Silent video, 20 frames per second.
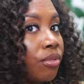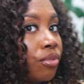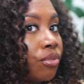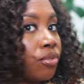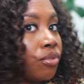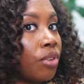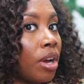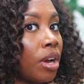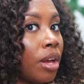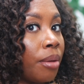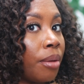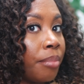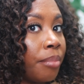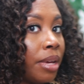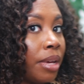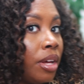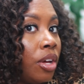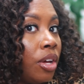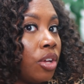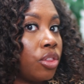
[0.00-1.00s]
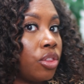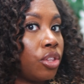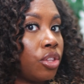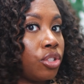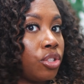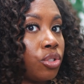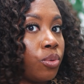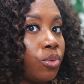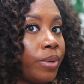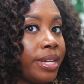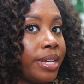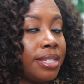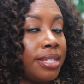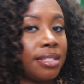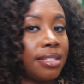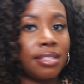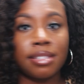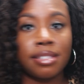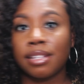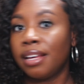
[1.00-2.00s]
from the
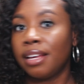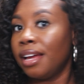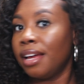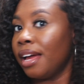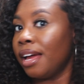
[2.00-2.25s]
twists,